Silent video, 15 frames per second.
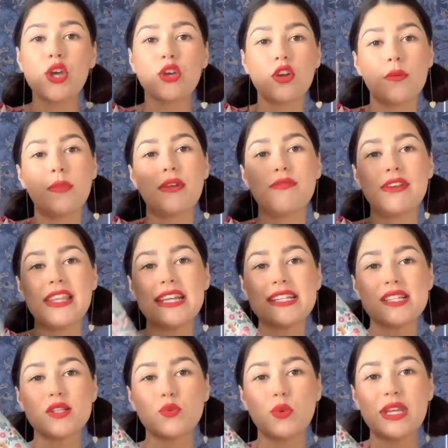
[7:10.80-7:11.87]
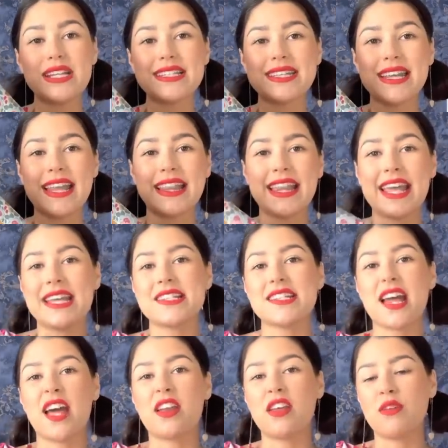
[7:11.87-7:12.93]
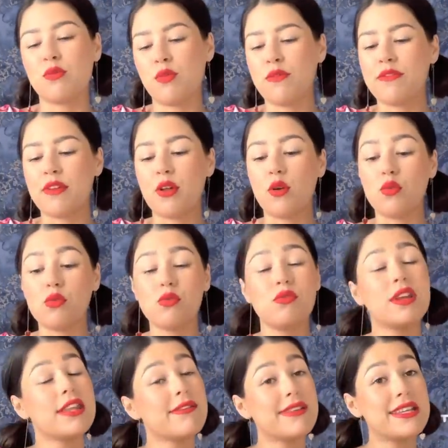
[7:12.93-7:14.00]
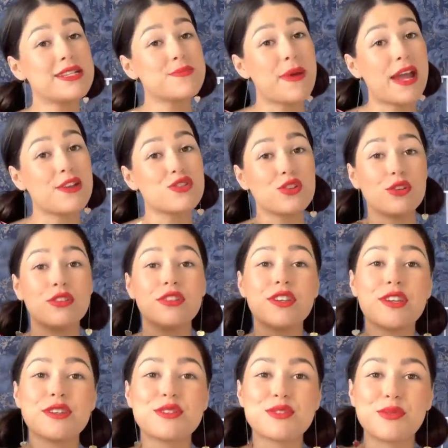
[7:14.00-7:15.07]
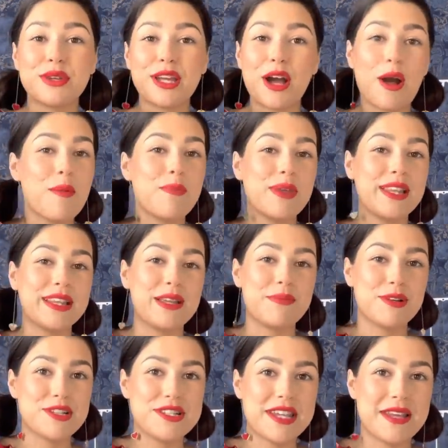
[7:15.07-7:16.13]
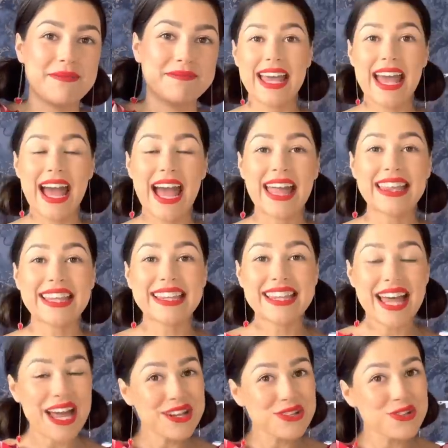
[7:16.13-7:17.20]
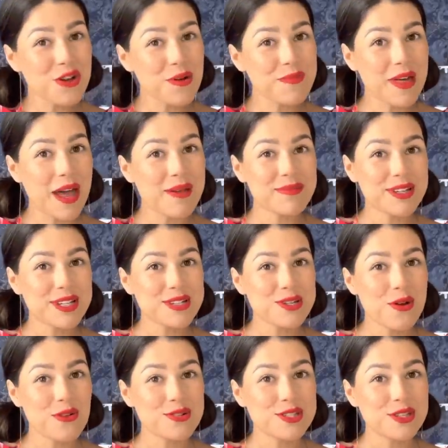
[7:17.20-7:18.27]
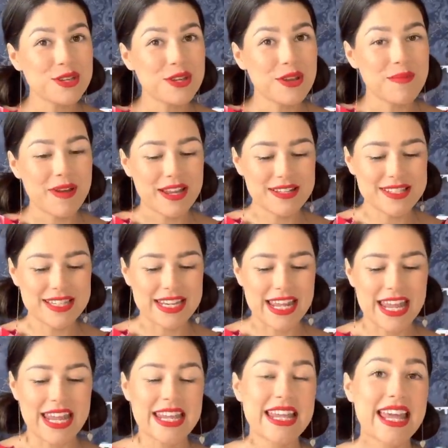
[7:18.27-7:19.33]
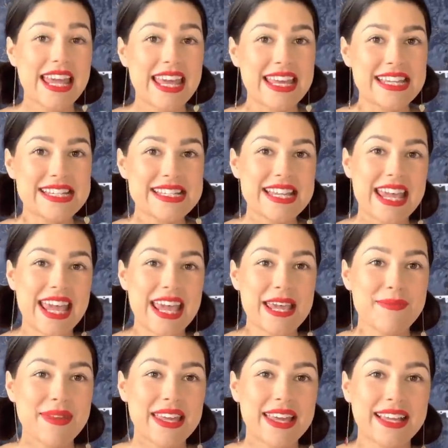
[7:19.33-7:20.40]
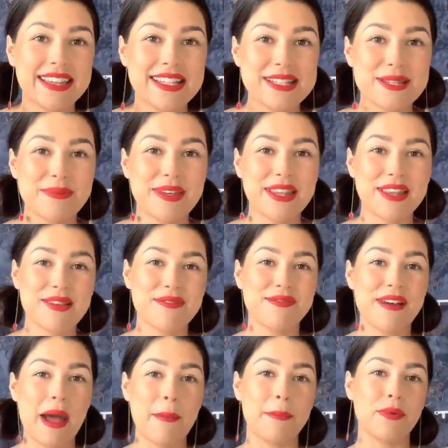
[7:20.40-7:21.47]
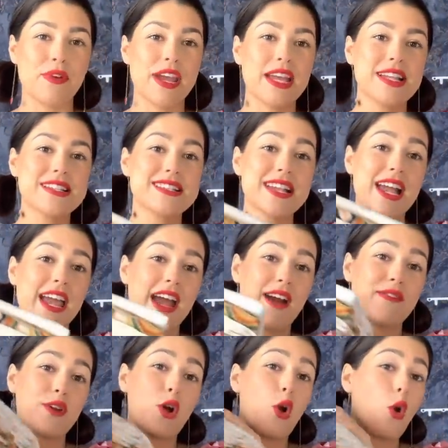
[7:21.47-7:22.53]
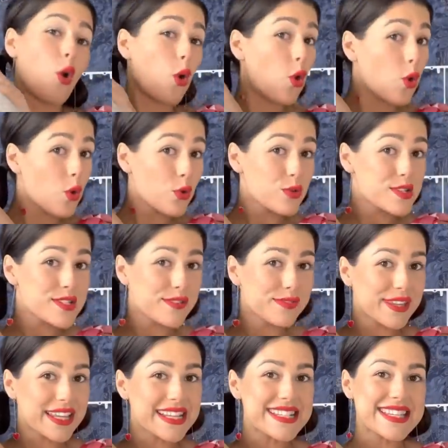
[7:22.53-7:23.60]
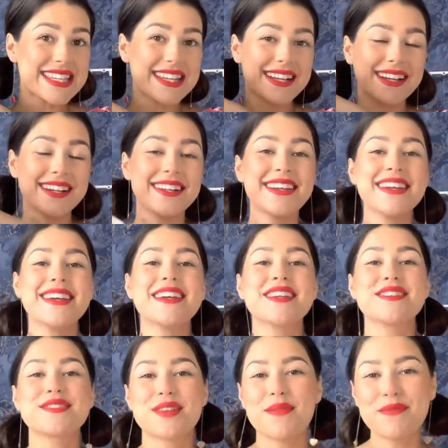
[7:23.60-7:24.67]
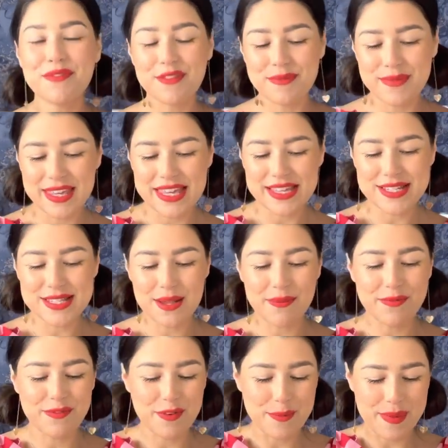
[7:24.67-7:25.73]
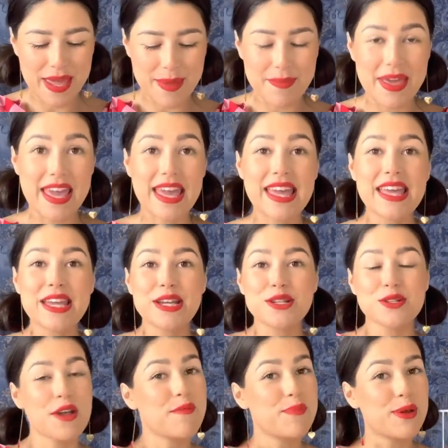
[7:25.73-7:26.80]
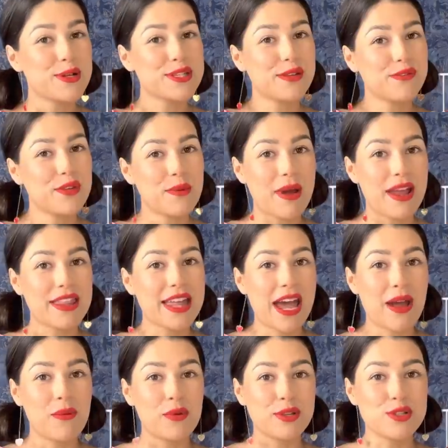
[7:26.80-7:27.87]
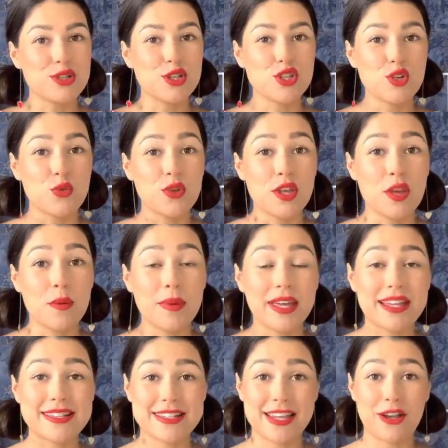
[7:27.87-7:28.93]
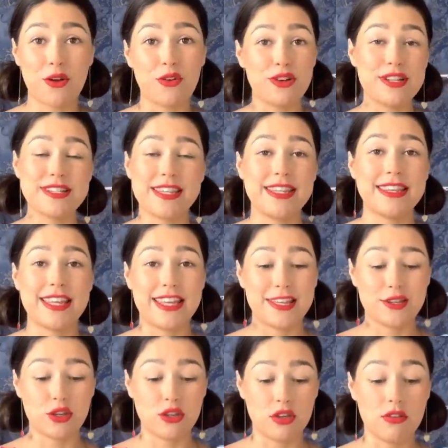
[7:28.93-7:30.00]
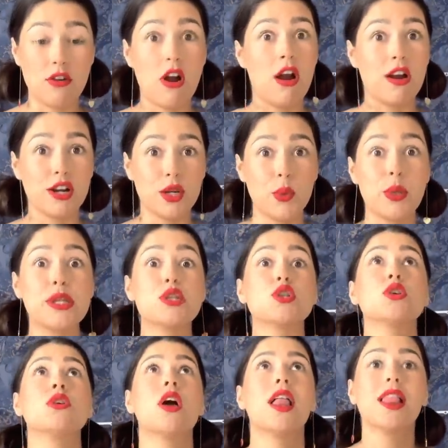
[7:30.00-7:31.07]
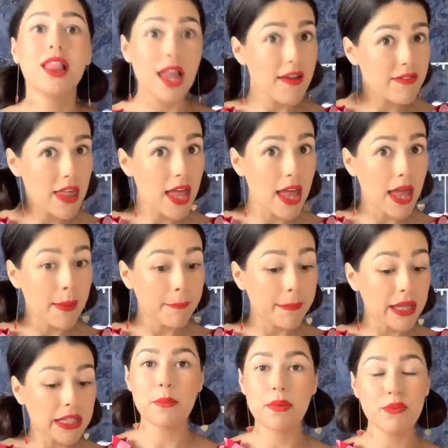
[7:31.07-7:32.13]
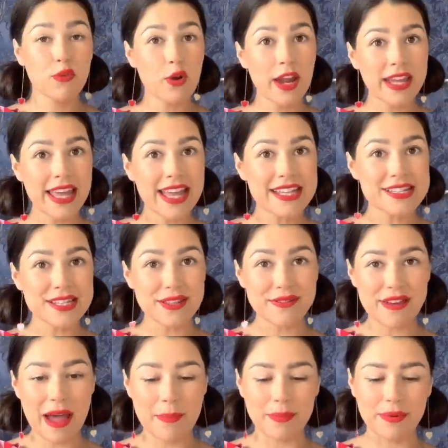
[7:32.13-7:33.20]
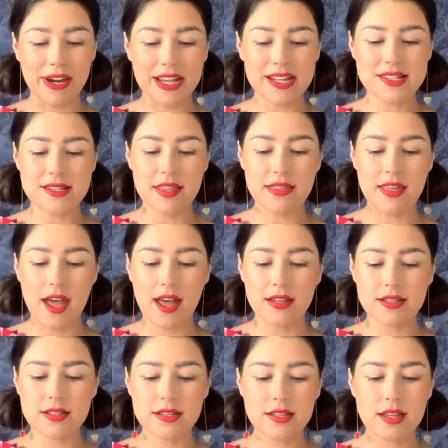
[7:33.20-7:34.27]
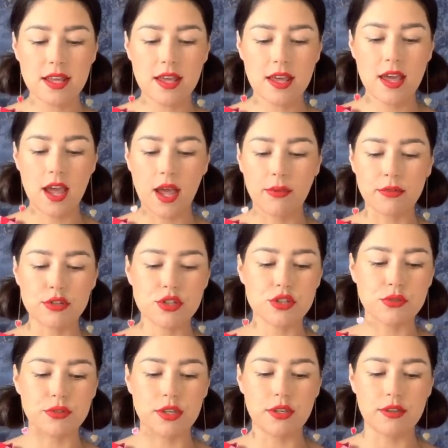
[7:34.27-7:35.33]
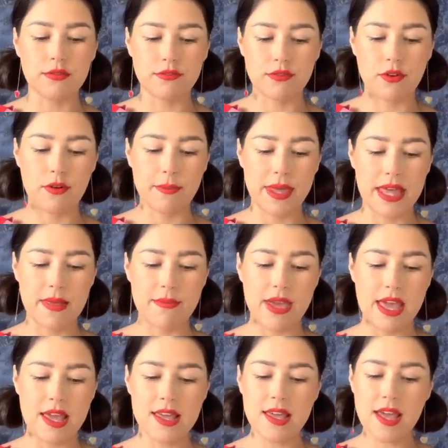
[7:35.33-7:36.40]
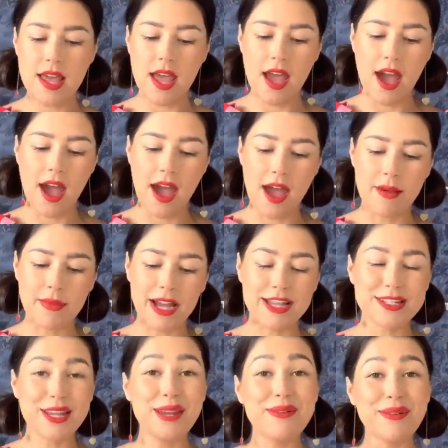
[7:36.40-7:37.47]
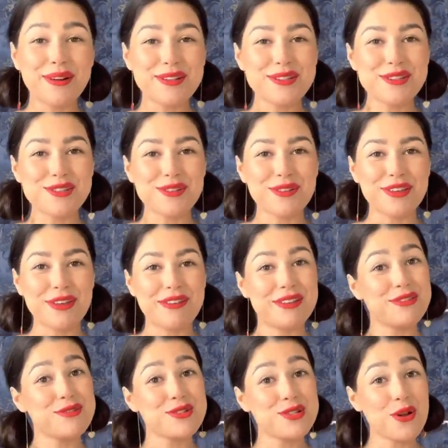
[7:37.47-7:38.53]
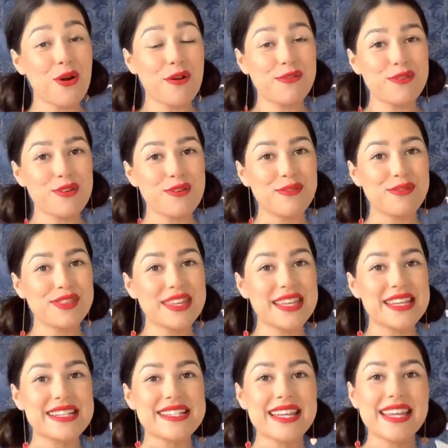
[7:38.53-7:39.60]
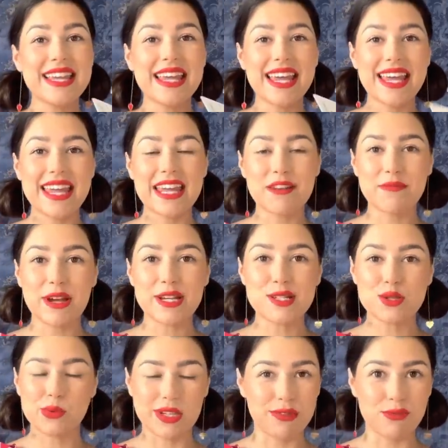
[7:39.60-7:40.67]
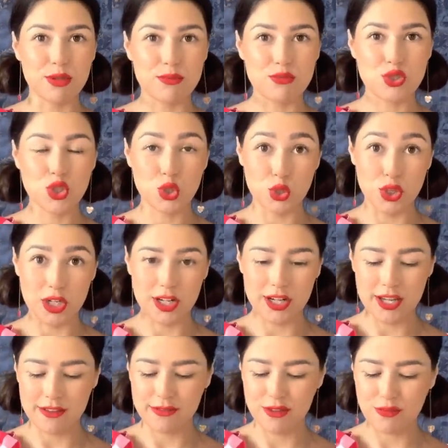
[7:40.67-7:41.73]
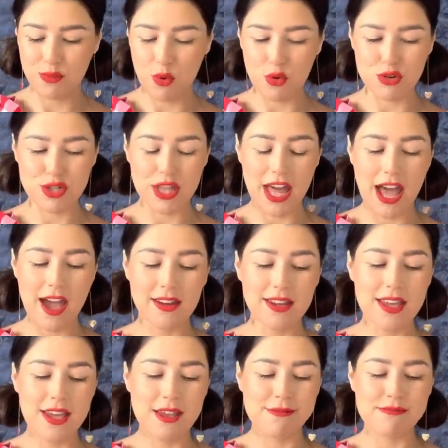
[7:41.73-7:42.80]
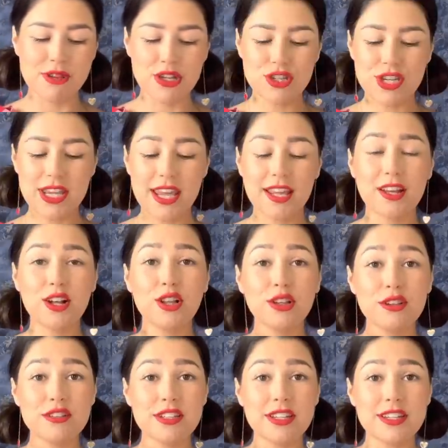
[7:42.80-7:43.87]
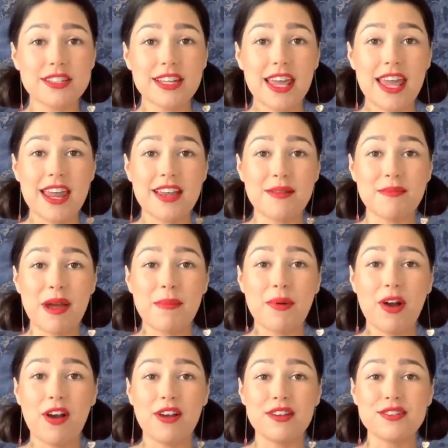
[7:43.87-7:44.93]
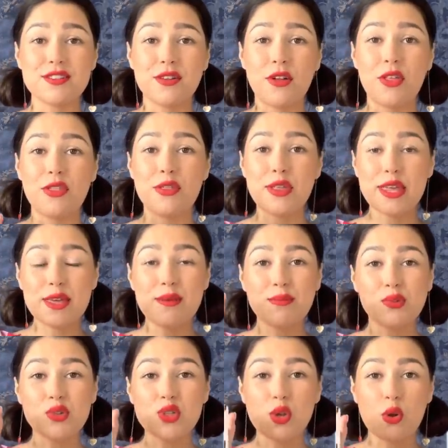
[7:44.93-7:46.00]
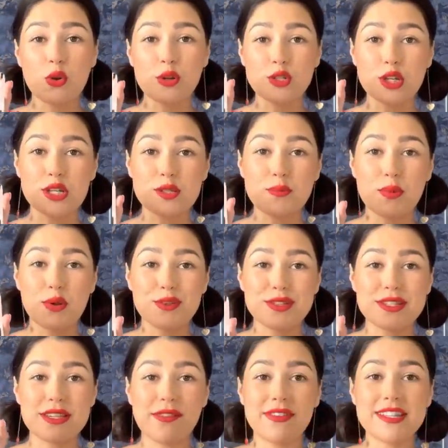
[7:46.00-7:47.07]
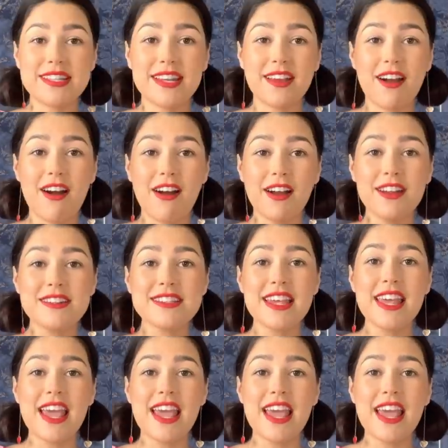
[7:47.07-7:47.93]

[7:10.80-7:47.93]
could be really sweet in this, and it will feel really, really special sewing it up in Liberty. And the last shop that I'm going to talk to you about today is Amy Elizabeth Fabrics. I have a whole host of things here, some for me, some for baby. So I've picked a few out that I want to show you because I honestly think you are going to love them. Before I get into the fabrics that I want to show you from Amy, I did want to show you, and you saw a few of these in my sewing room tour if you've watched that, but she included in my parcel the most gorgeous positivity cards,